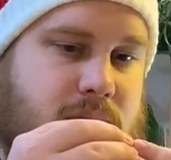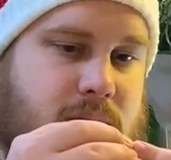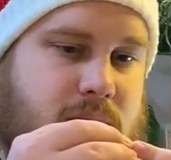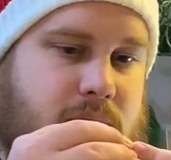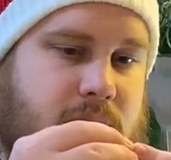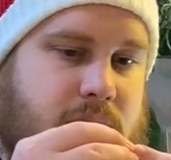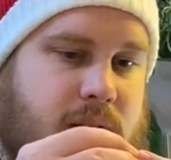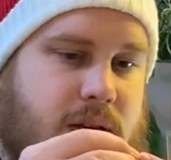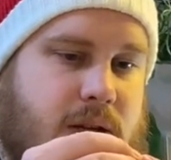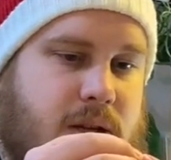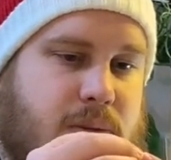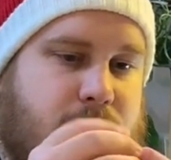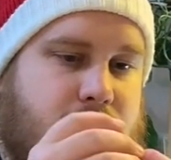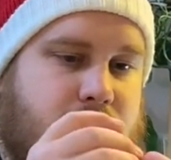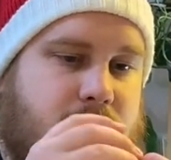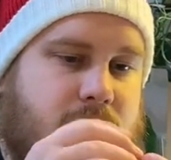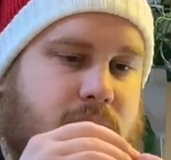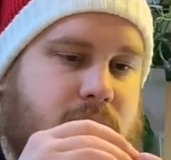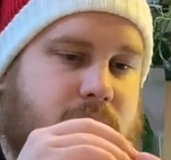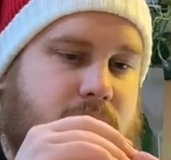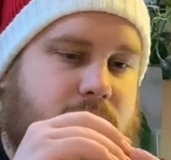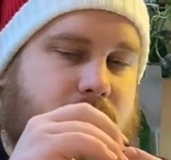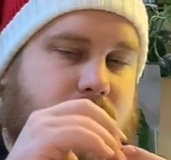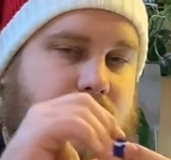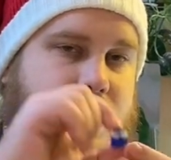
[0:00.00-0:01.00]
and you put
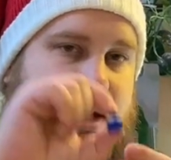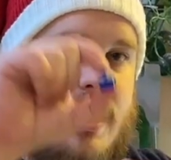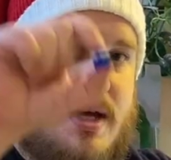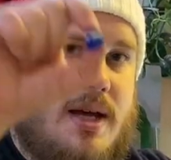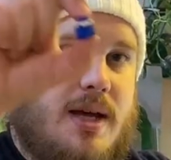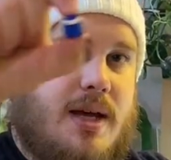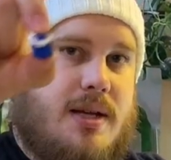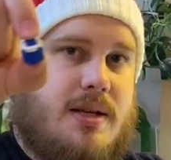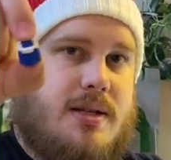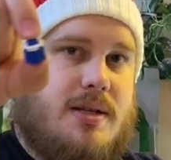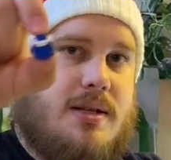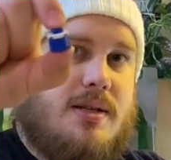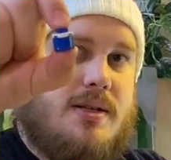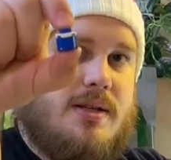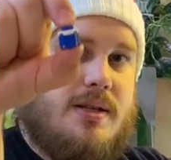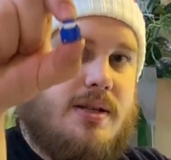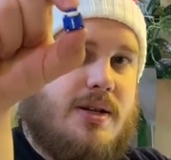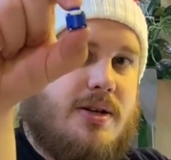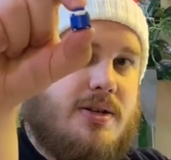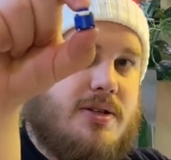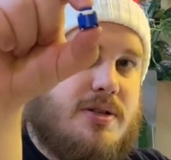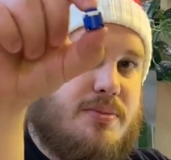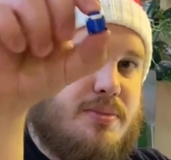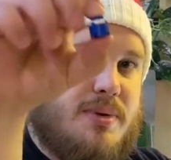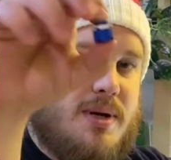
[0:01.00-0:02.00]
that.
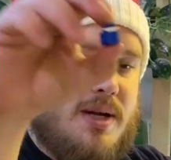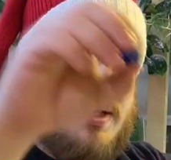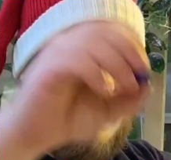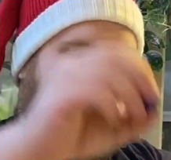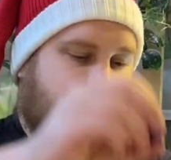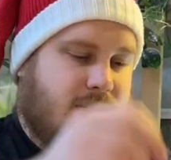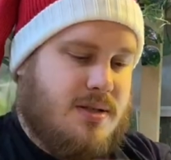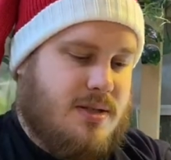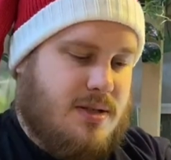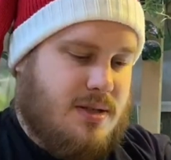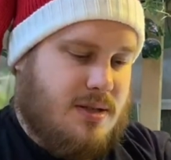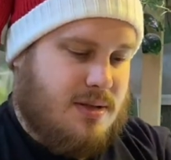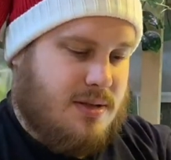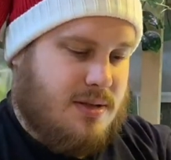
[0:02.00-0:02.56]
There's a present.